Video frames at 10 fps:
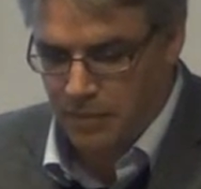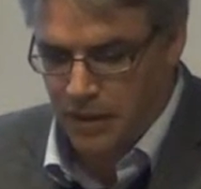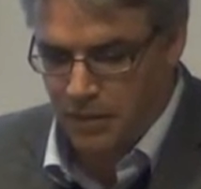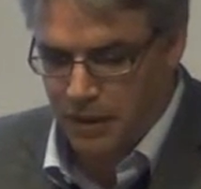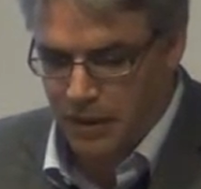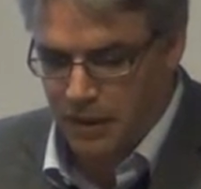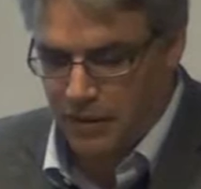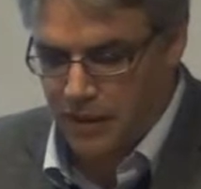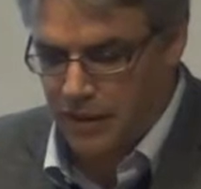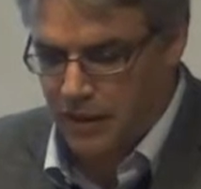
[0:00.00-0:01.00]
It'll be
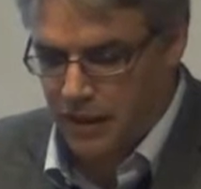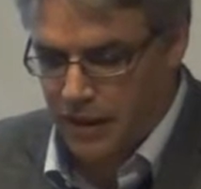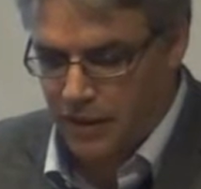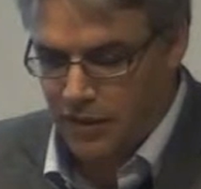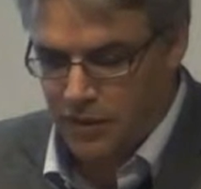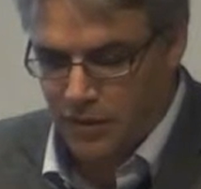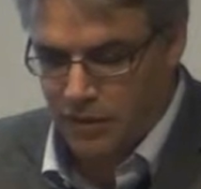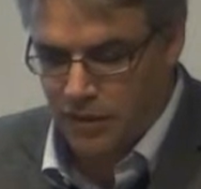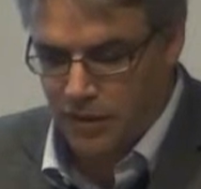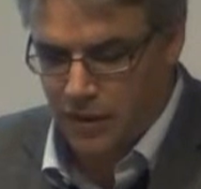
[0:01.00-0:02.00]
delivered and installed
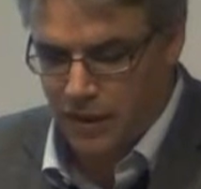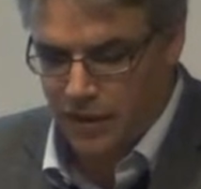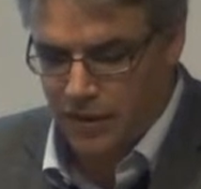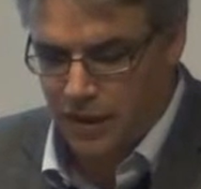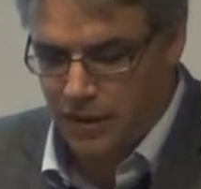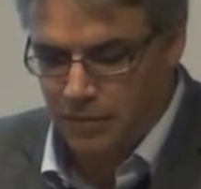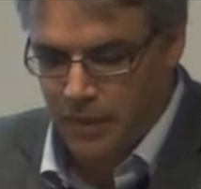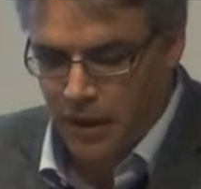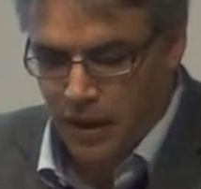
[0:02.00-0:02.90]
early next year.